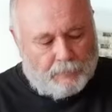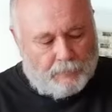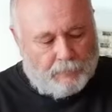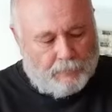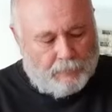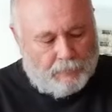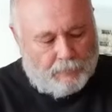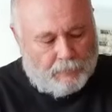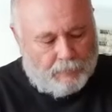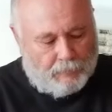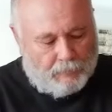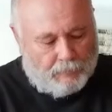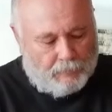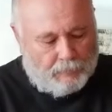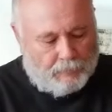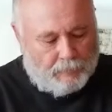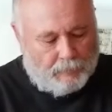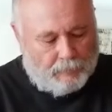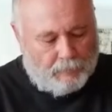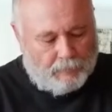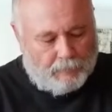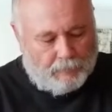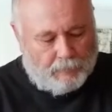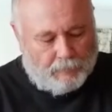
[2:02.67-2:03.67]

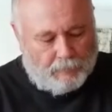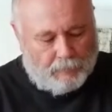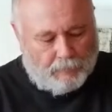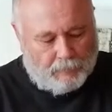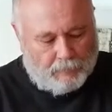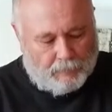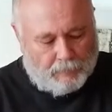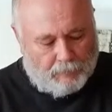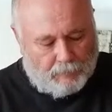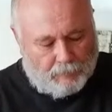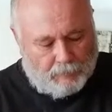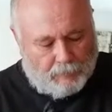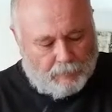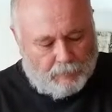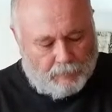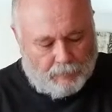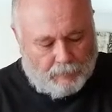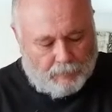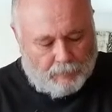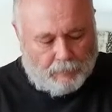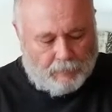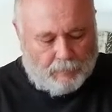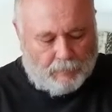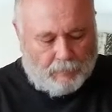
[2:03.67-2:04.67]

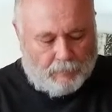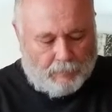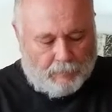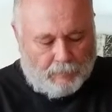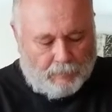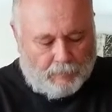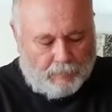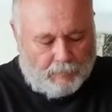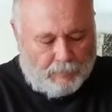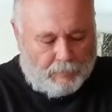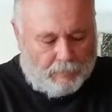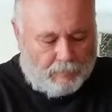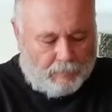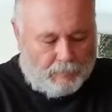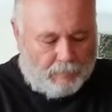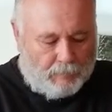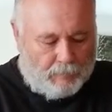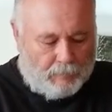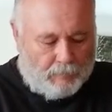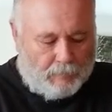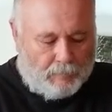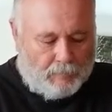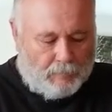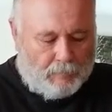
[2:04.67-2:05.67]

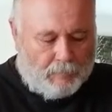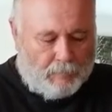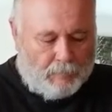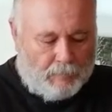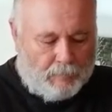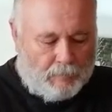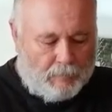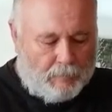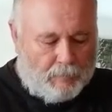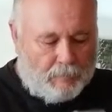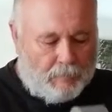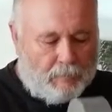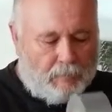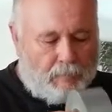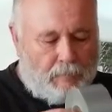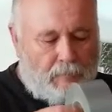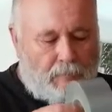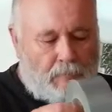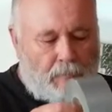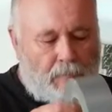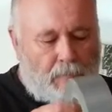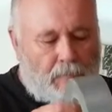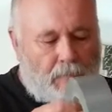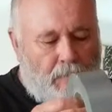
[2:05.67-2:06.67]

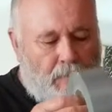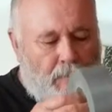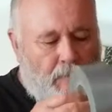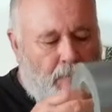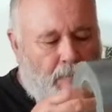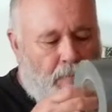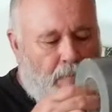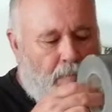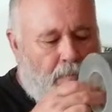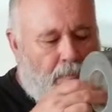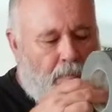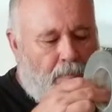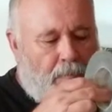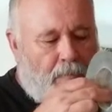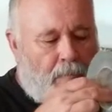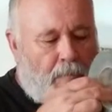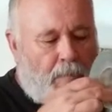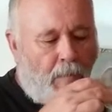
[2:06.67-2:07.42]
Nothing is said.